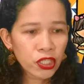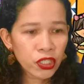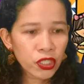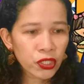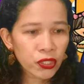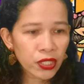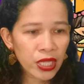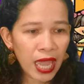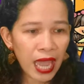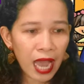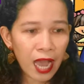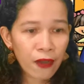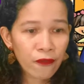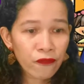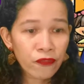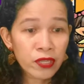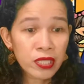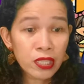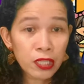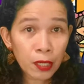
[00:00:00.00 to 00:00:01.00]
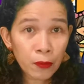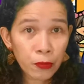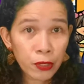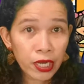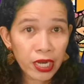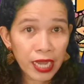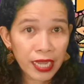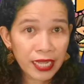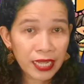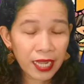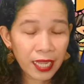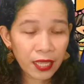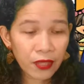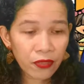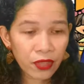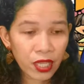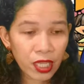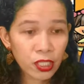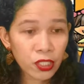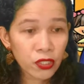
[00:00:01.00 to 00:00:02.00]
should have number line like
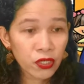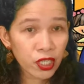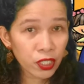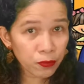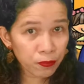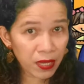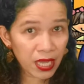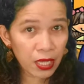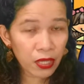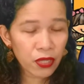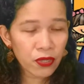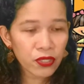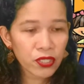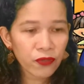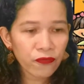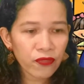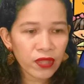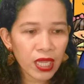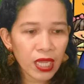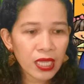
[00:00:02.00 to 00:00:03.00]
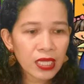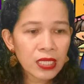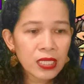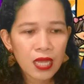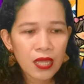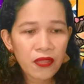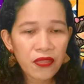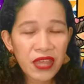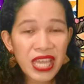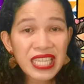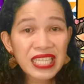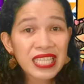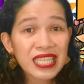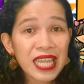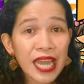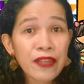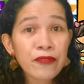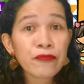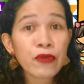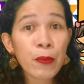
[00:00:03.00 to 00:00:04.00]
this. You could make use of this. This
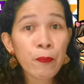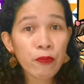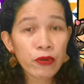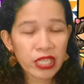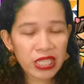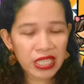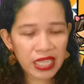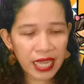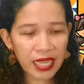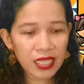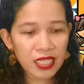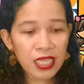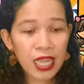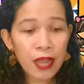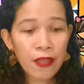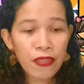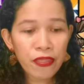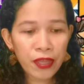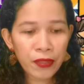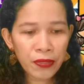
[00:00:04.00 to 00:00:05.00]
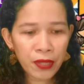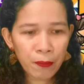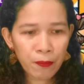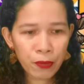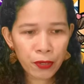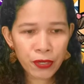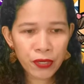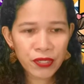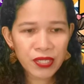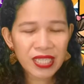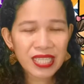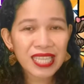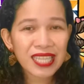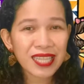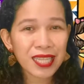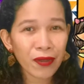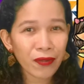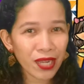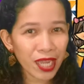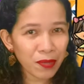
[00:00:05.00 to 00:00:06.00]
line represents the numbers.
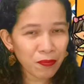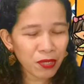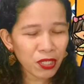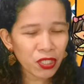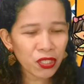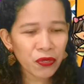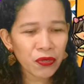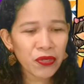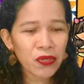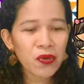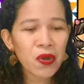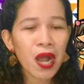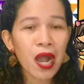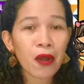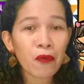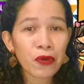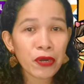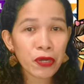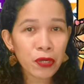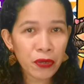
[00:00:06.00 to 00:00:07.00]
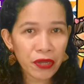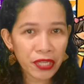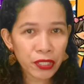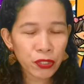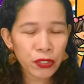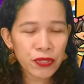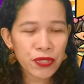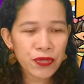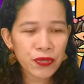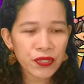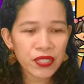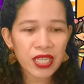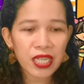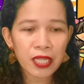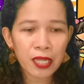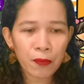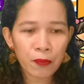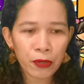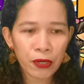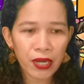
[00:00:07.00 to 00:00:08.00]
Now, let me show you how we're going to use the
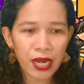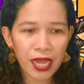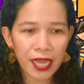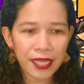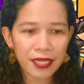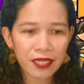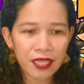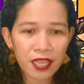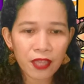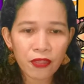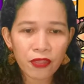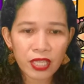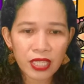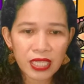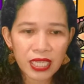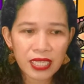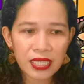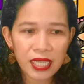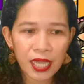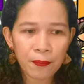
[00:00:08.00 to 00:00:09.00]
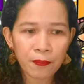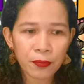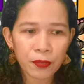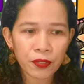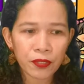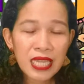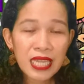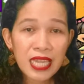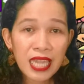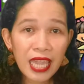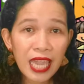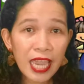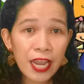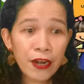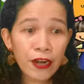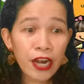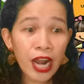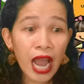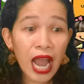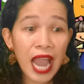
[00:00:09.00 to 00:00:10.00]
number line in this example.
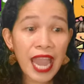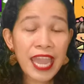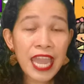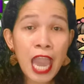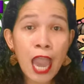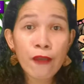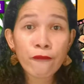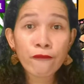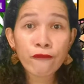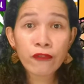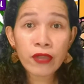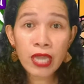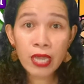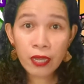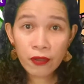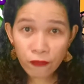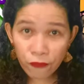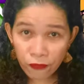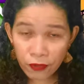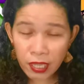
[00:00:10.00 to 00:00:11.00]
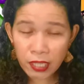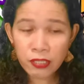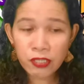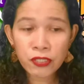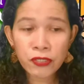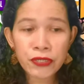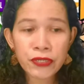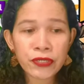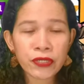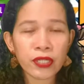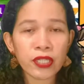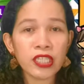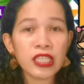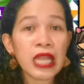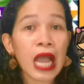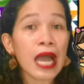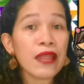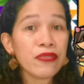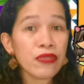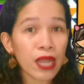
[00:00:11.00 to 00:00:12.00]
Here, I have
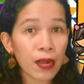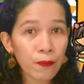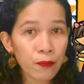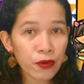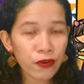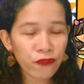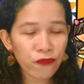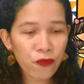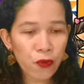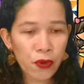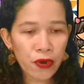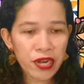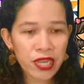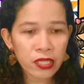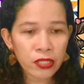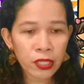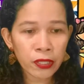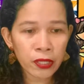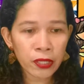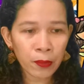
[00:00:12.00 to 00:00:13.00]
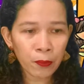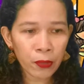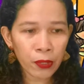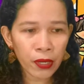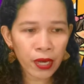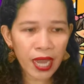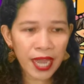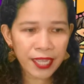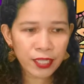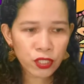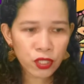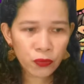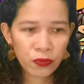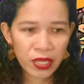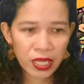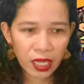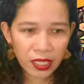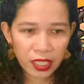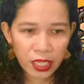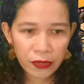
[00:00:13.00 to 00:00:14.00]
encircled number 4 in the number line. So, we
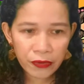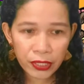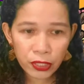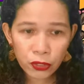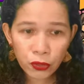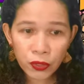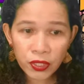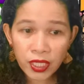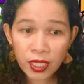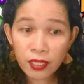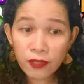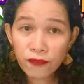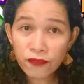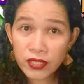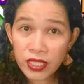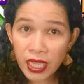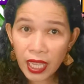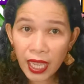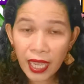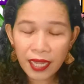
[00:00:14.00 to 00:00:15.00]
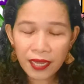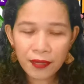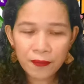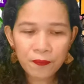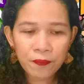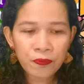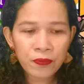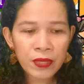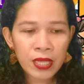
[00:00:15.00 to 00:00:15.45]
got here a total of 10.